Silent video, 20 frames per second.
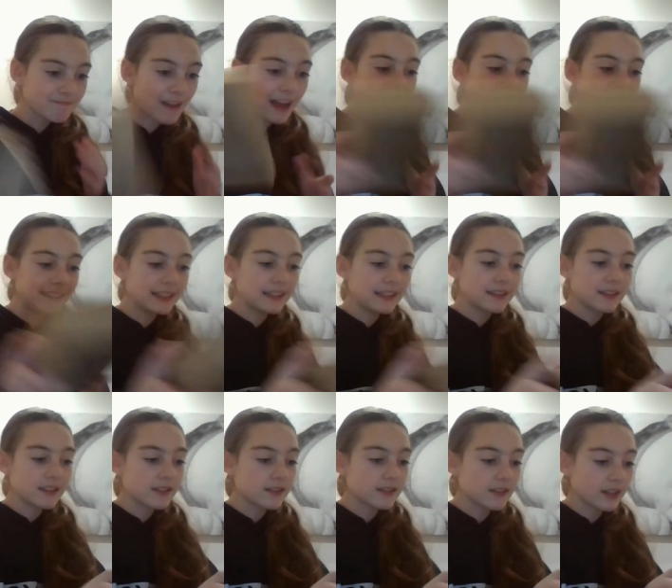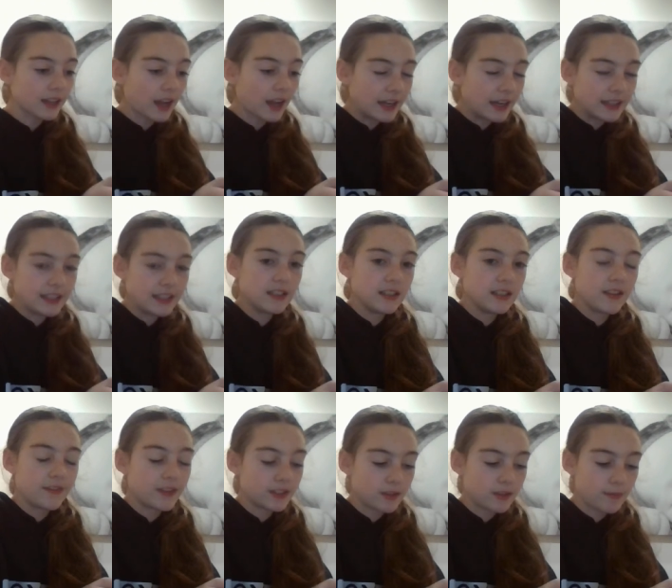I need this. Like, I
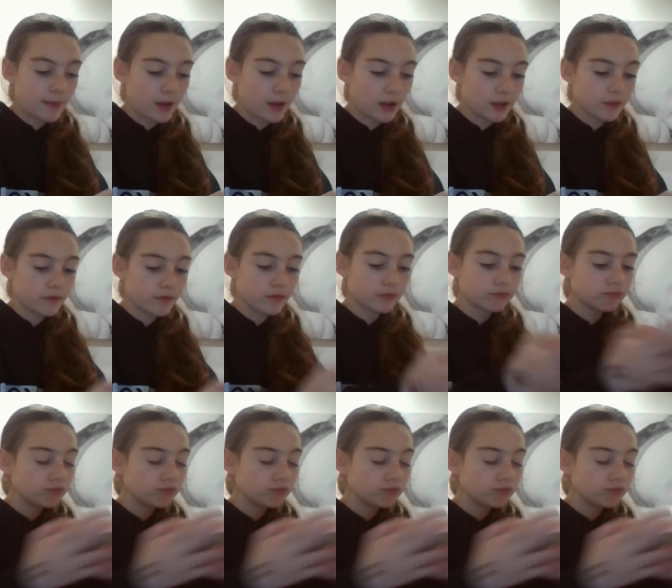needed this in my life.